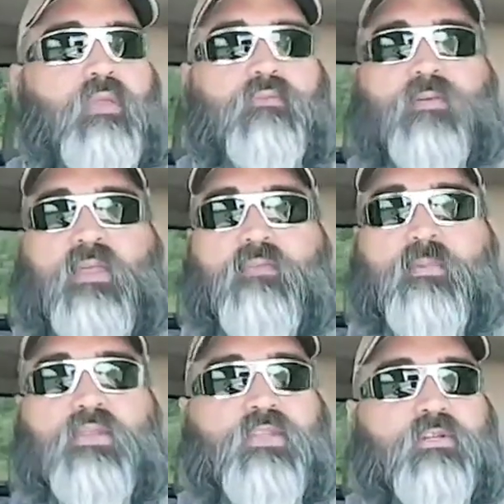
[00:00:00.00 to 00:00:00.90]
If I have
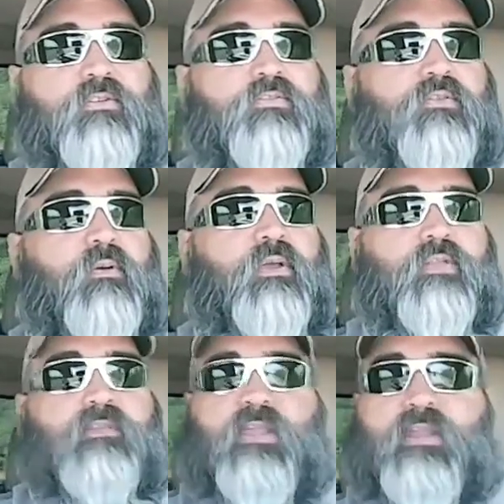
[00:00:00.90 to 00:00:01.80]
my injectors go out,
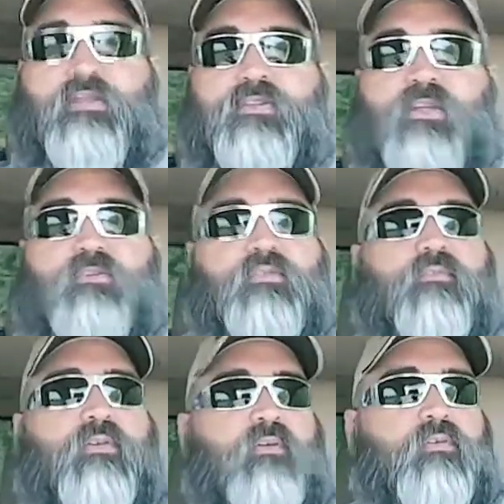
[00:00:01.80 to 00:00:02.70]
that's 8 injectors at
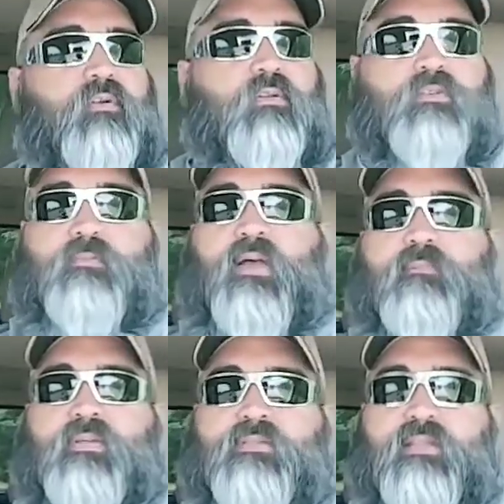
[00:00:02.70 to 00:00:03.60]
$500 a pop
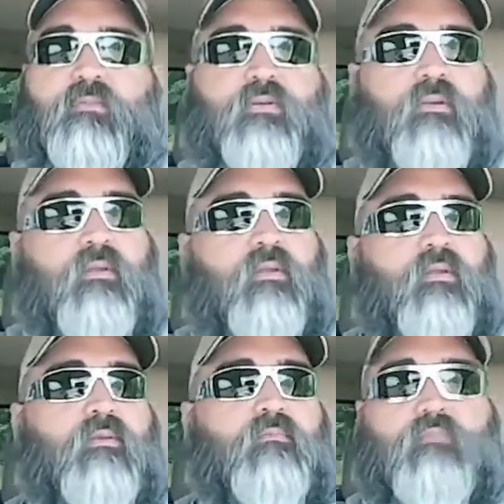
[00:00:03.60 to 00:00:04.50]
plus labor.
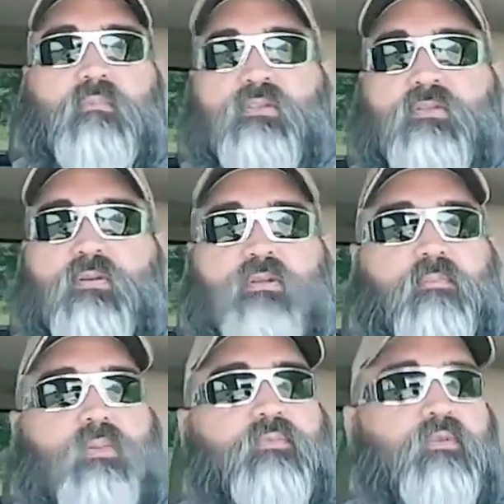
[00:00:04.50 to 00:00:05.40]
It's already going
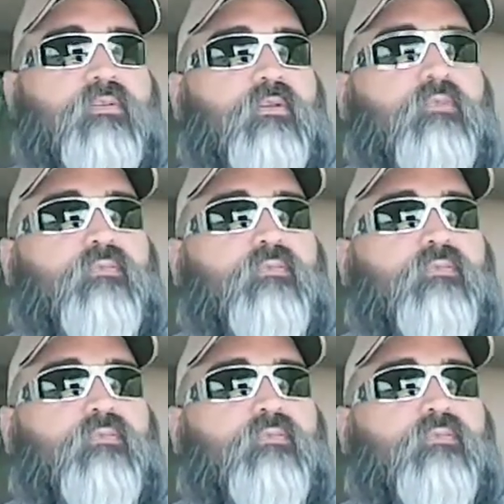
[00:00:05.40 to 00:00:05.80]
to pay for itself.